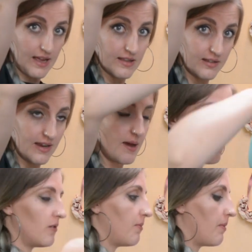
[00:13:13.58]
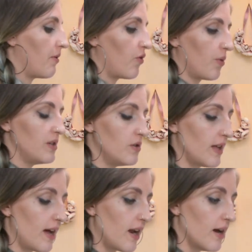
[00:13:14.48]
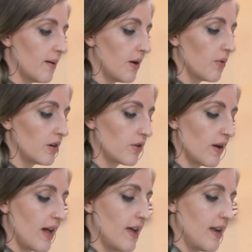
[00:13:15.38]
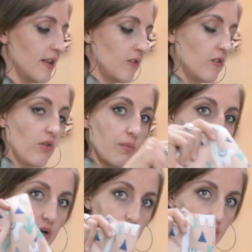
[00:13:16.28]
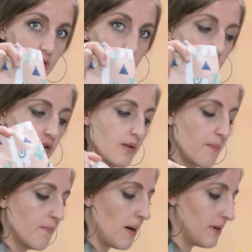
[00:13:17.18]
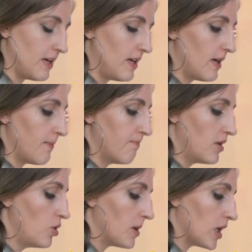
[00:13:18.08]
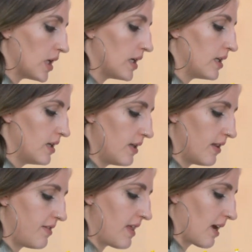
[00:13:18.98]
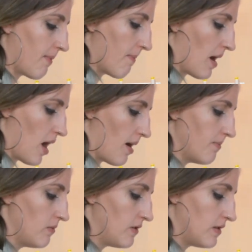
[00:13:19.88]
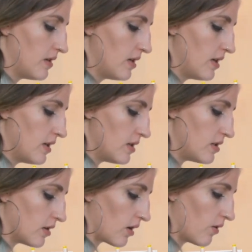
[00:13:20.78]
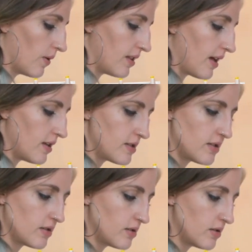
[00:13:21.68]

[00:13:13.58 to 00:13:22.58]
add the snaps. But before we do that, I want to go ahead and sew up our little bummy bloomer thingamabobs to go with it.